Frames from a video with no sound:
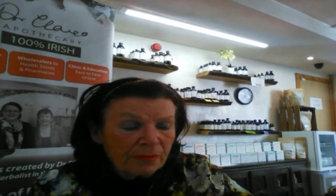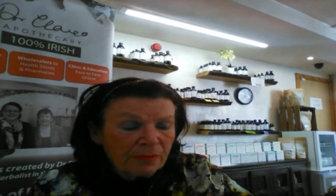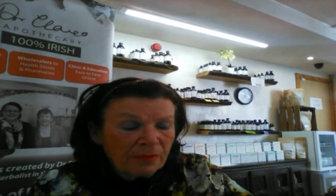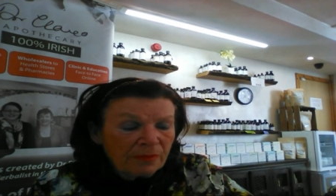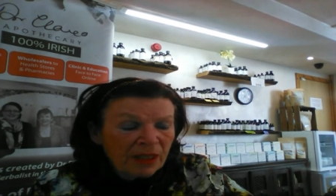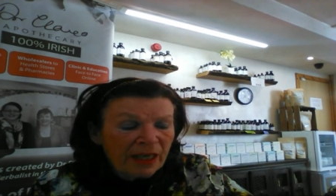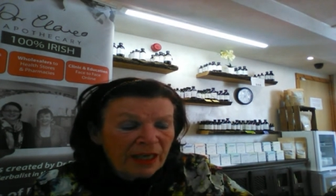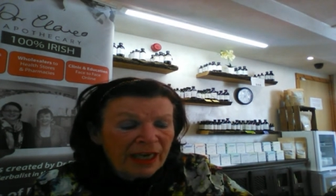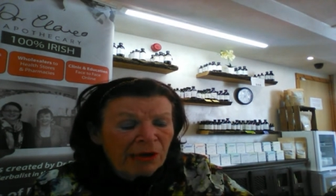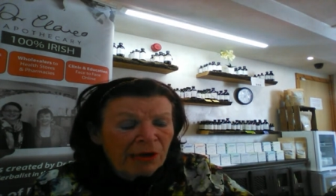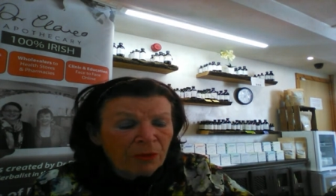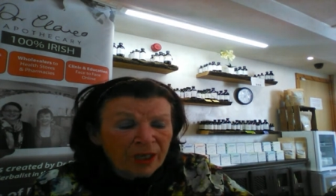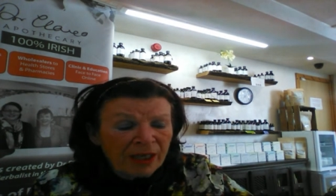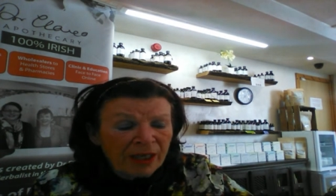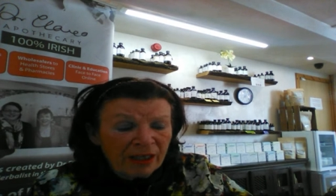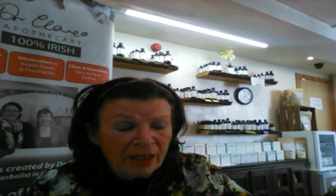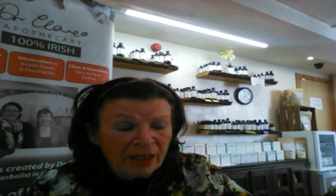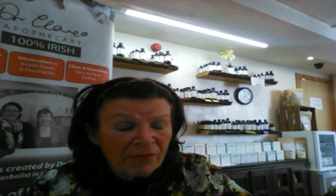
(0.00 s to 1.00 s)
airway
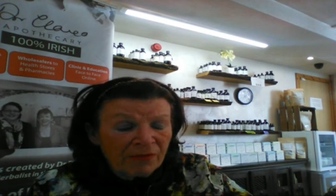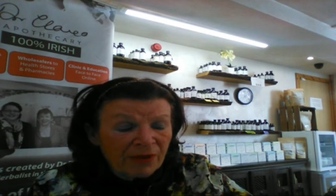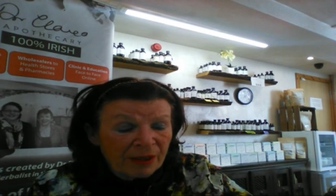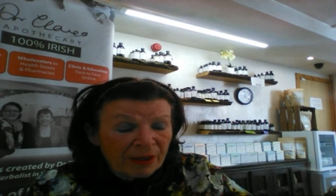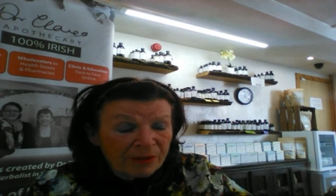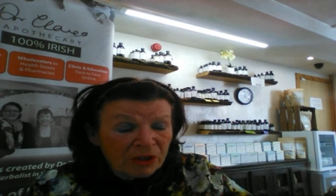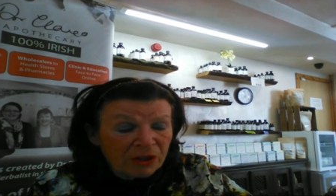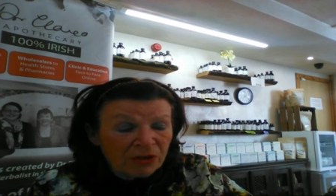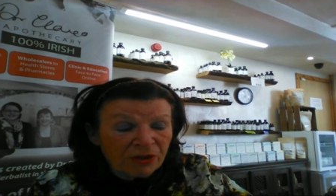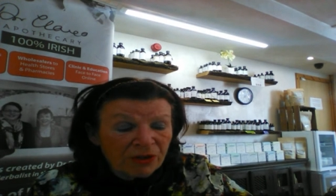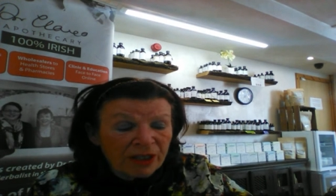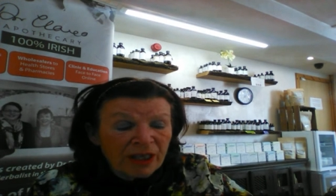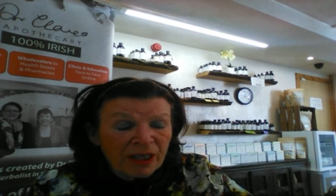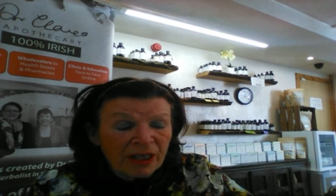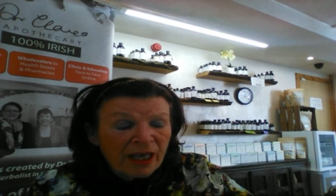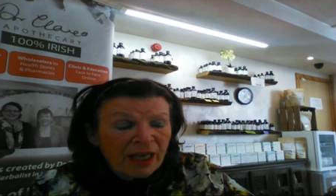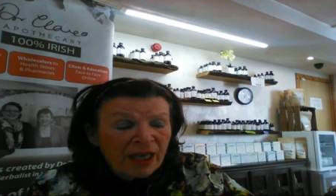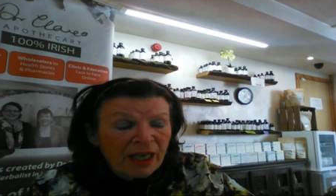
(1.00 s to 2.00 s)
inflammatory,
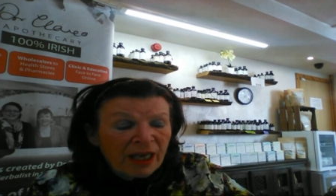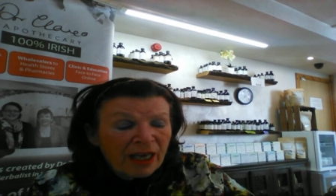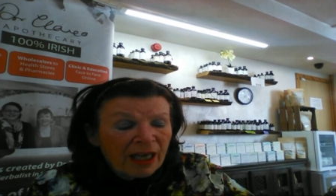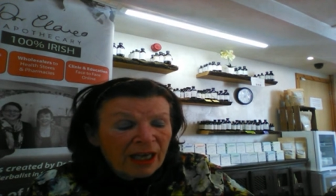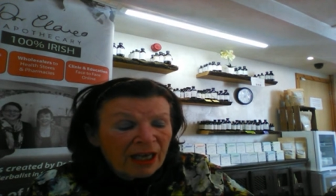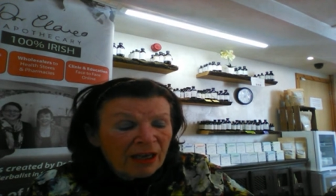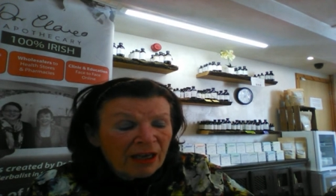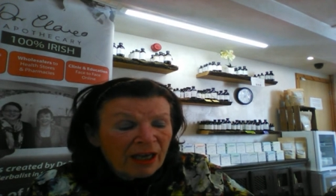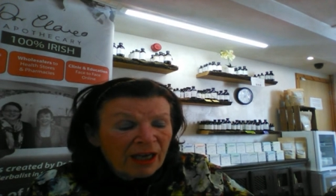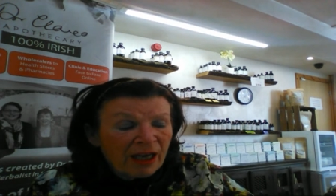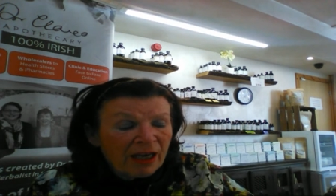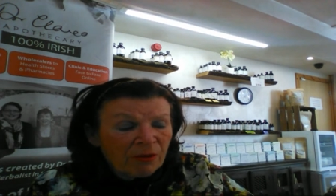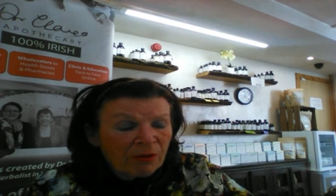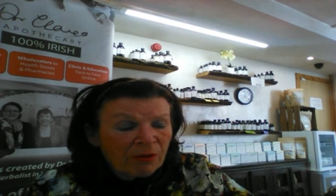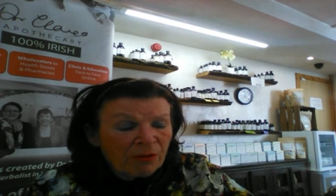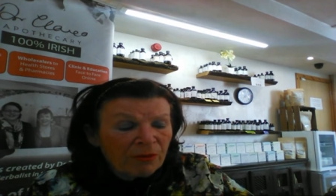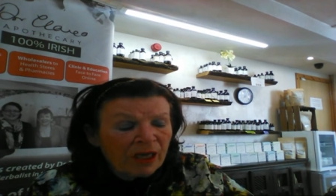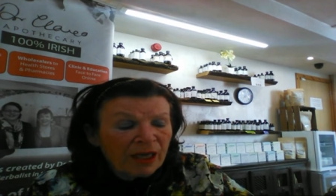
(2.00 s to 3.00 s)
uh,
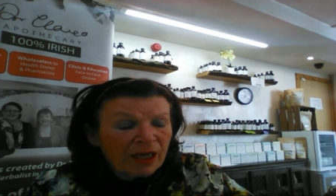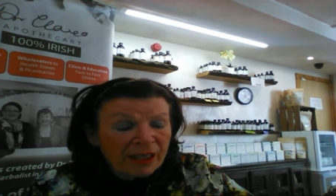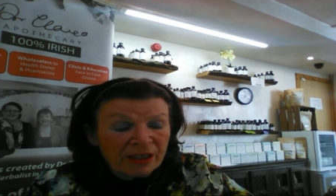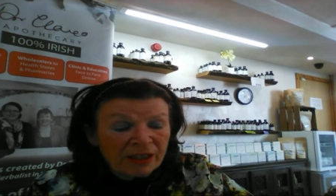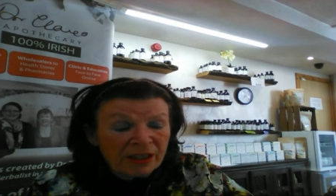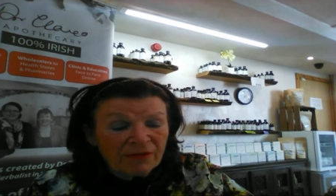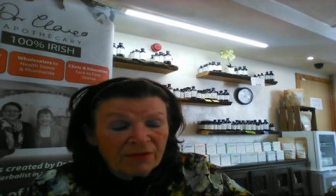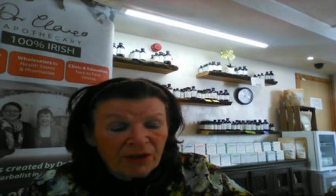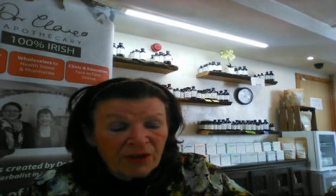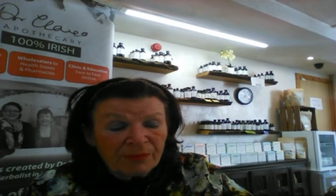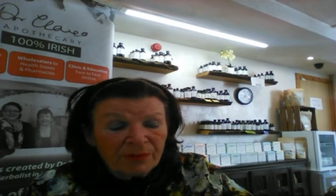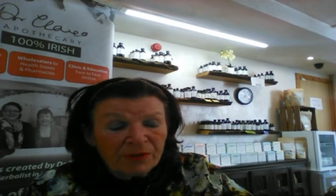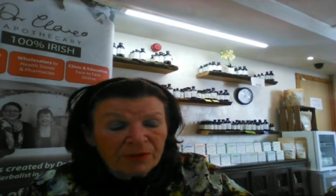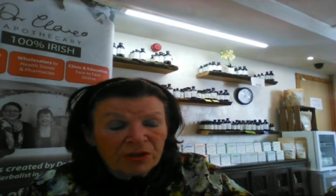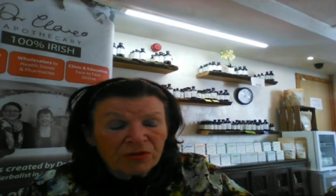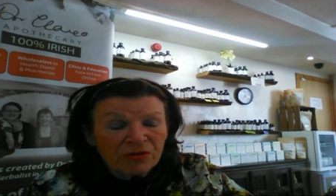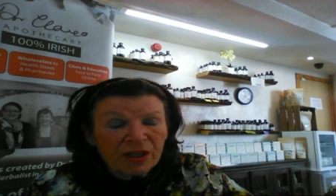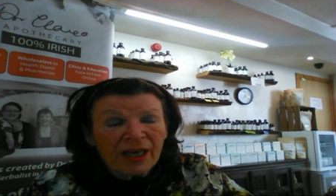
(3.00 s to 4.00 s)
airway
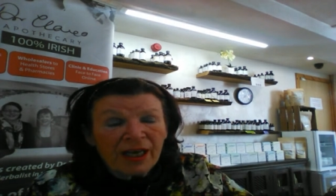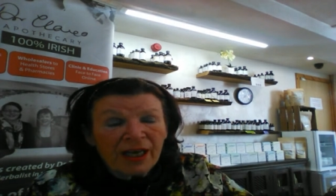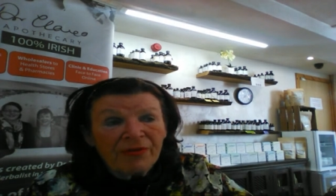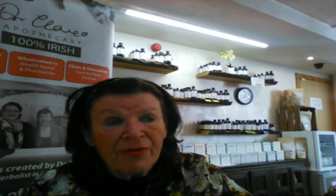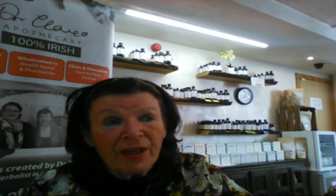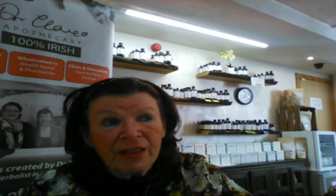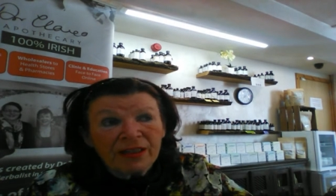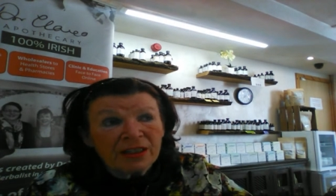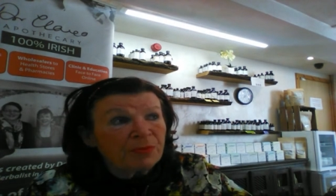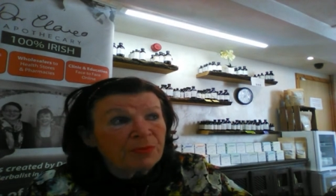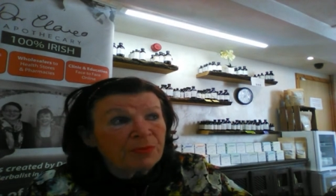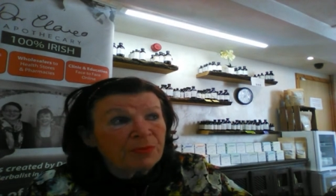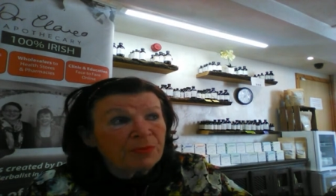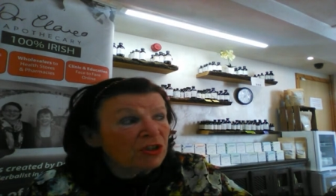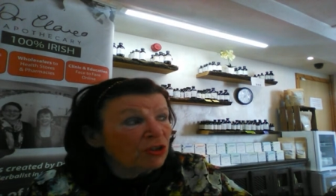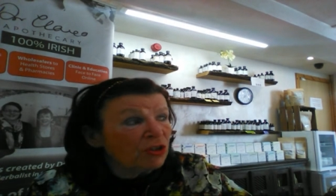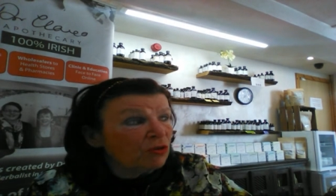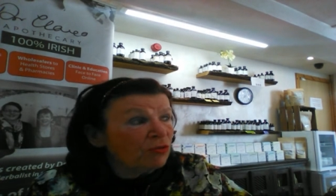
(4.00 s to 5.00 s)
anti-inflammatory, and that has been
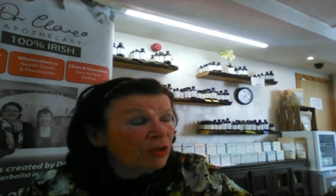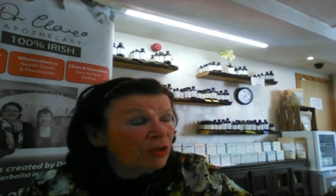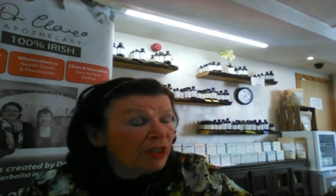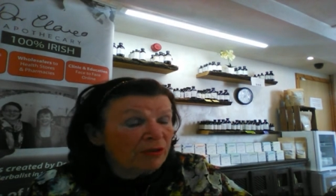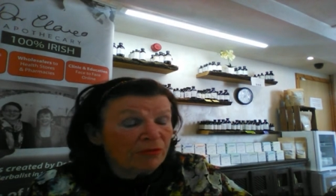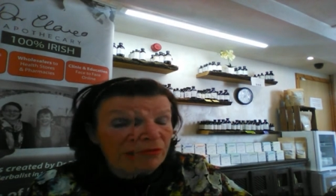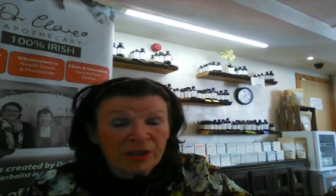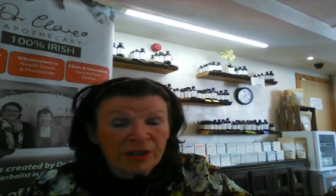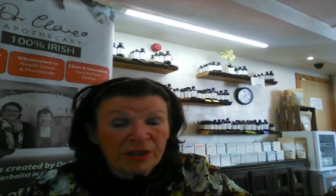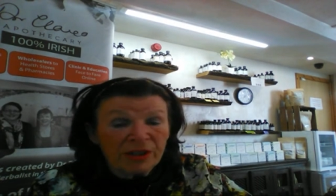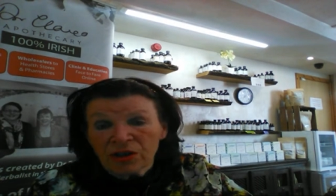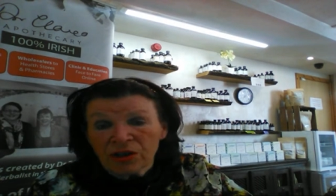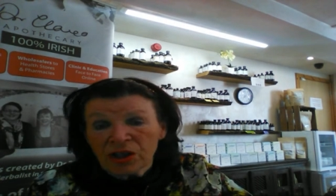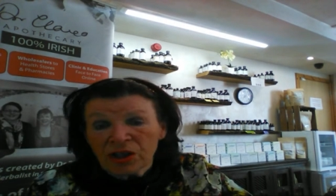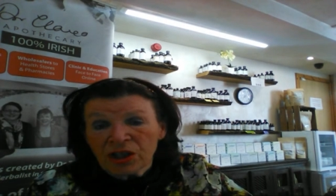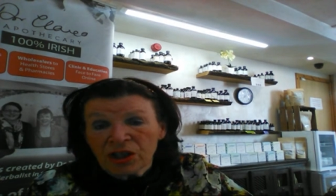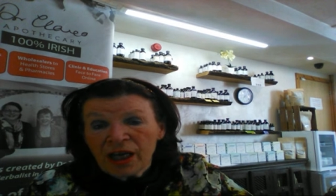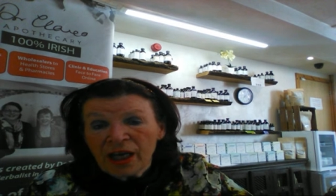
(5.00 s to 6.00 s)
shown in research
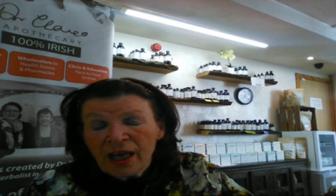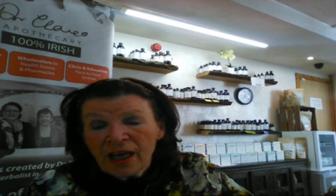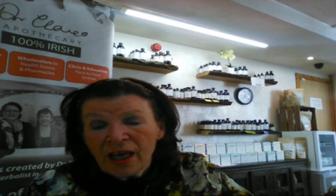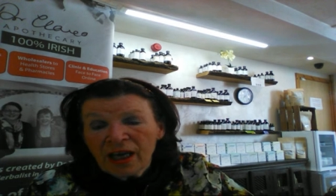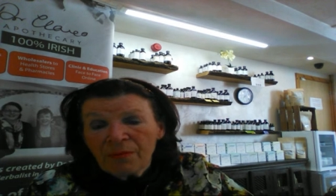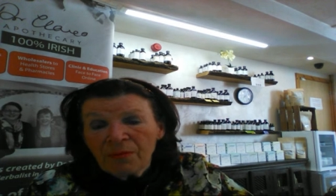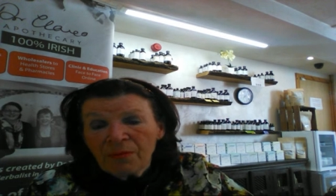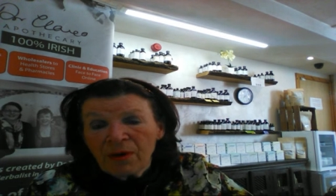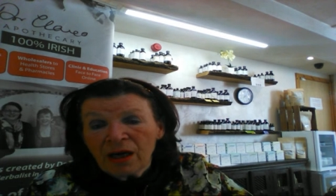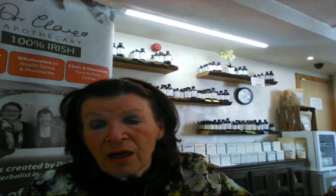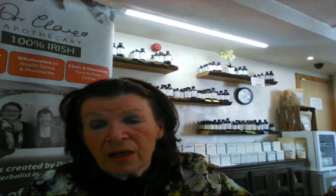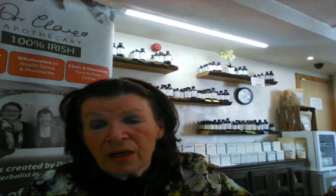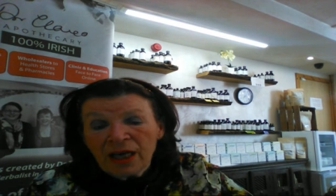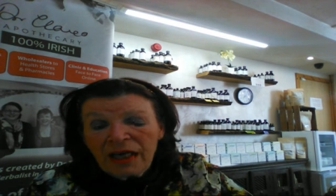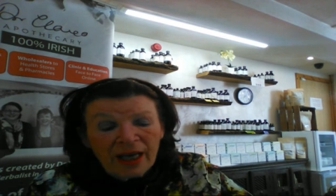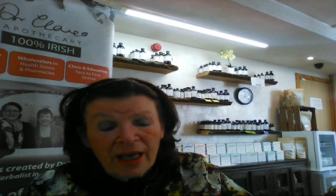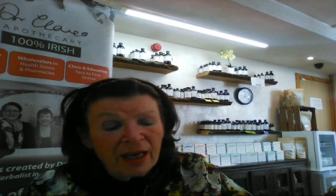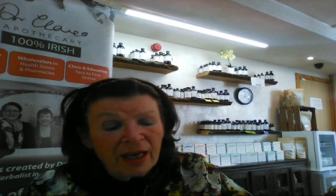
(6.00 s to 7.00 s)
um, on uh,
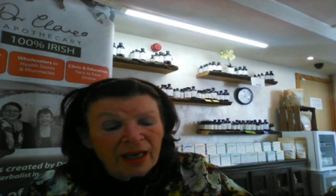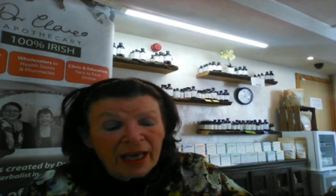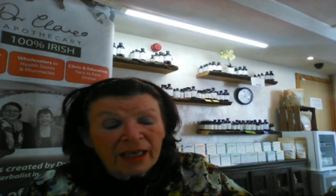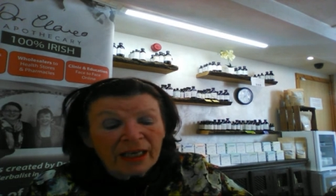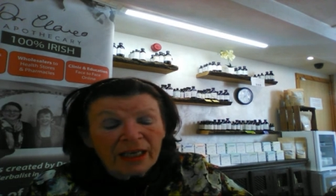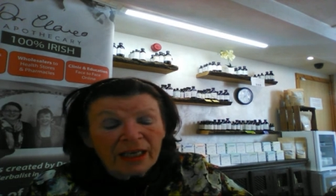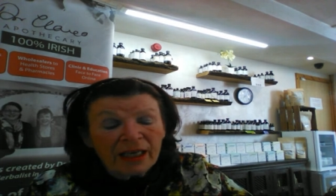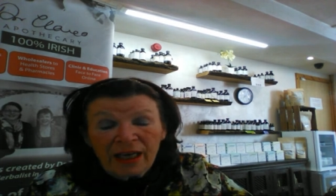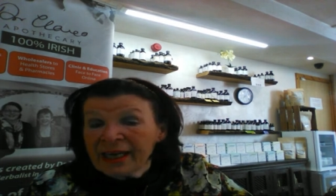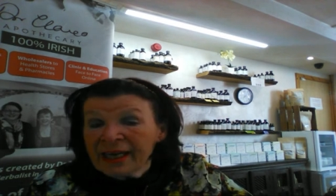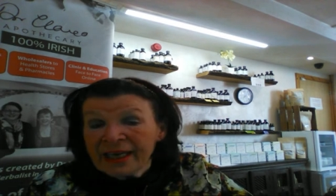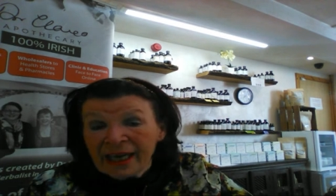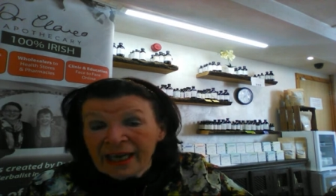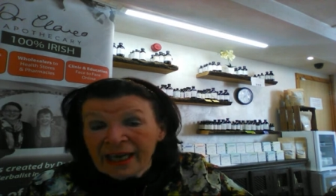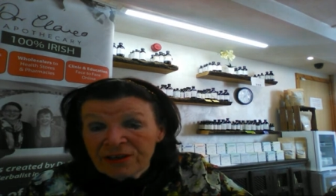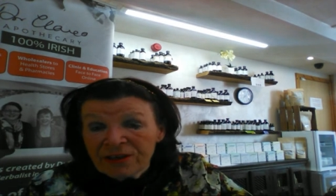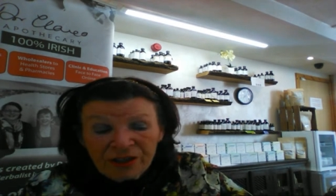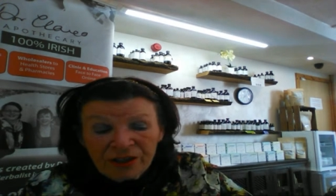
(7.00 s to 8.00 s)
egg, egg,
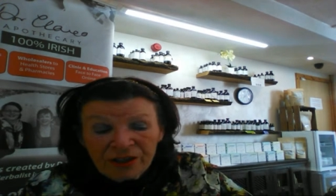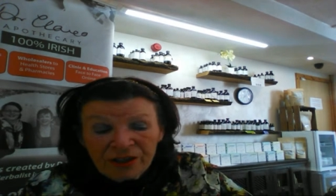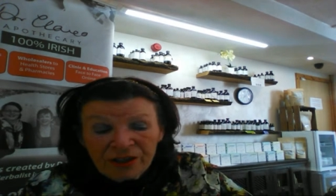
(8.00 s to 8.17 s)
allergies.